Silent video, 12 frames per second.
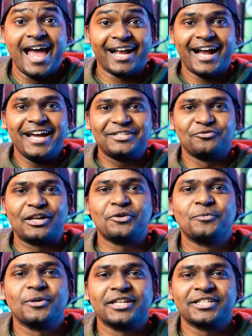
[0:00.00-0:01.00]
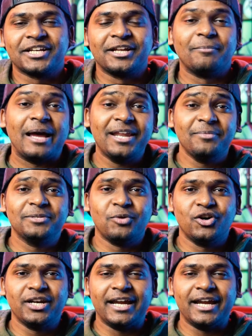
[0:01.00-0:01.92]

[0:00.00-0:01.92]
Hey guys, welcome to the channel. My name is Mohan